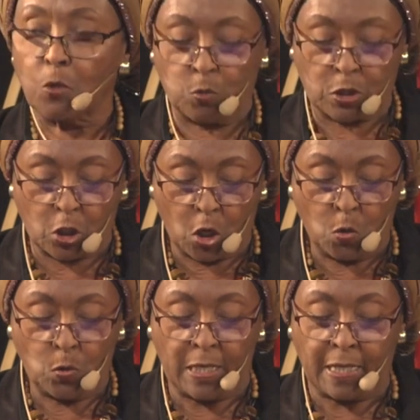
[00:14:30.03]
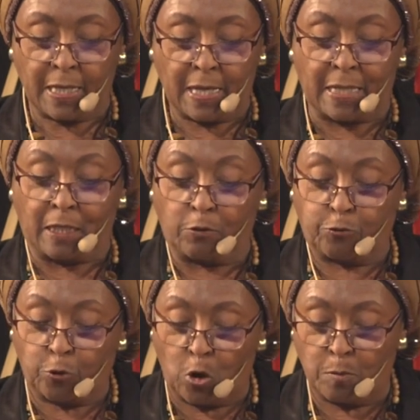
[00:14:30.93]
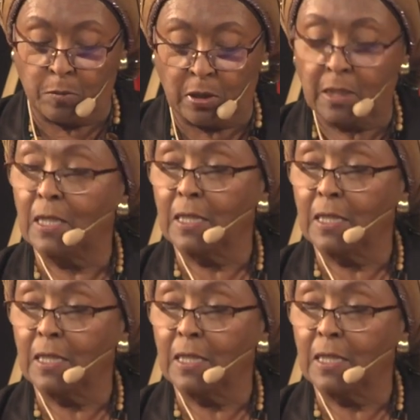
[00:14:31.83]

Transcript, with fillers: was only an informal